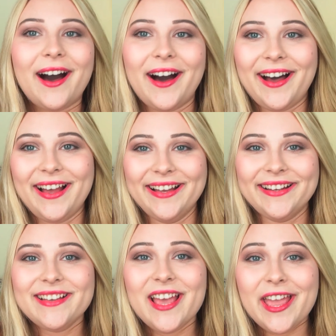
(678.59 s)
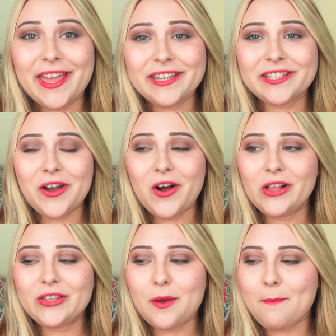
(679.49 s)
It is
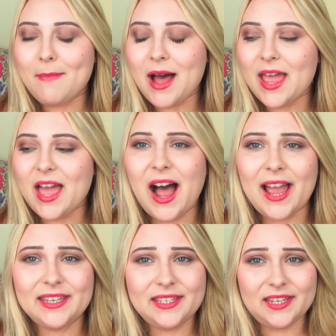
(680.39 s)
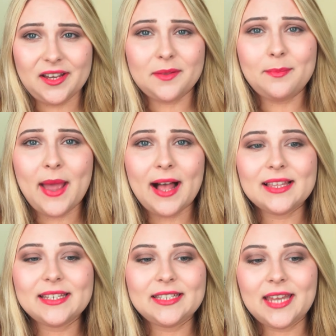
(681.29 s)
called My Ideal
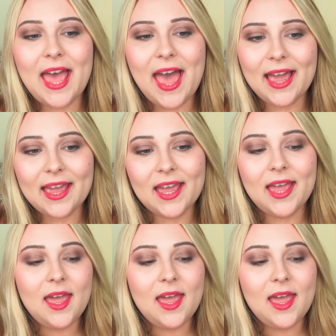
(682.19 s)
Palette tag,